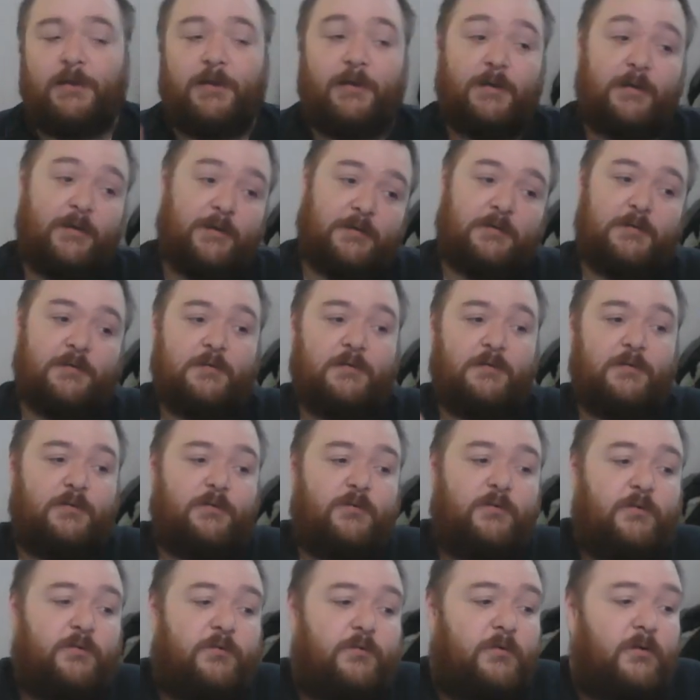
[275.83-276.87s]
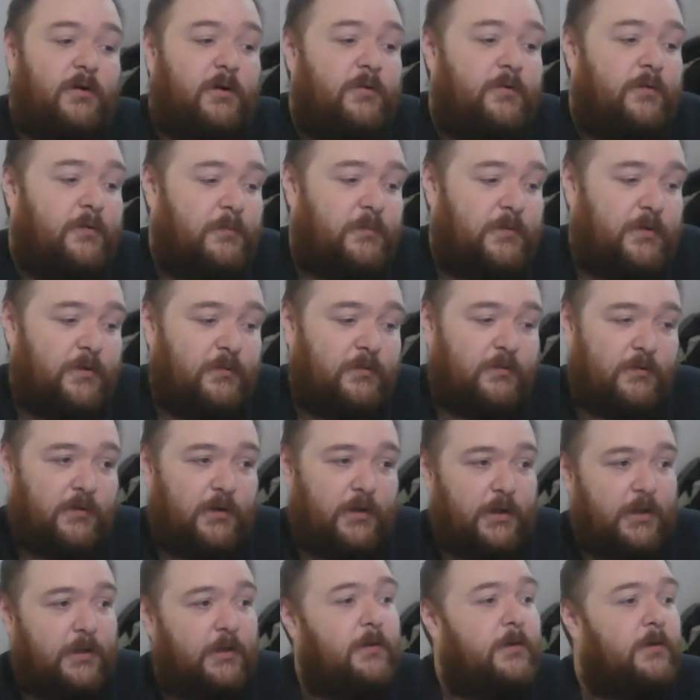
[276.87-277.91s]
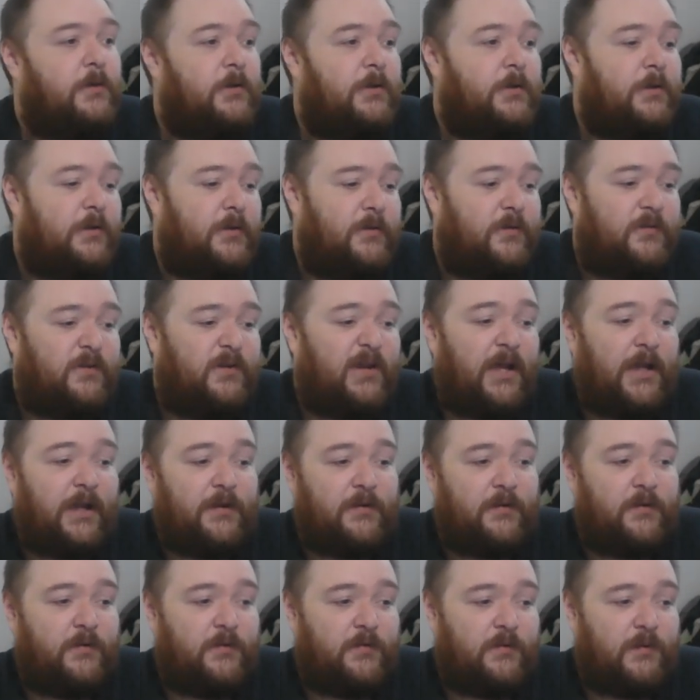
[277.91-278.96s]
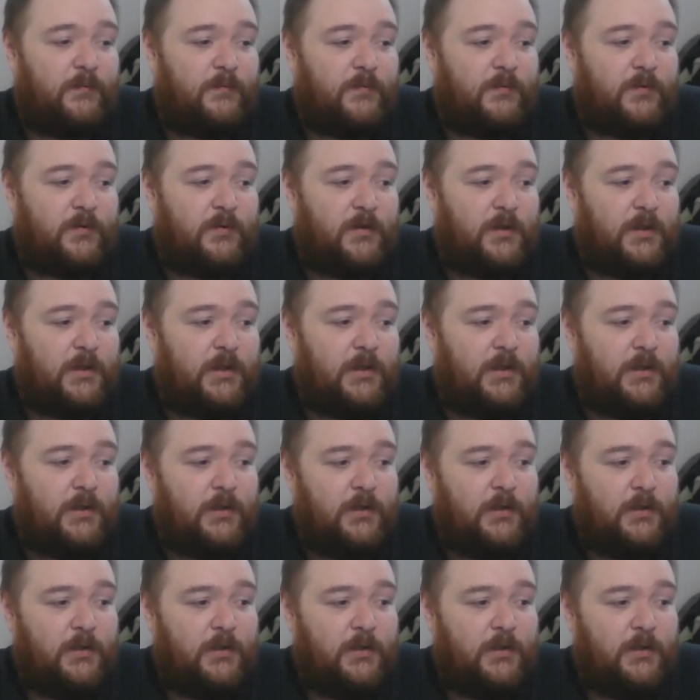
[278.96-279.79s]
It just destroys it, which is great. Stardust, obviously.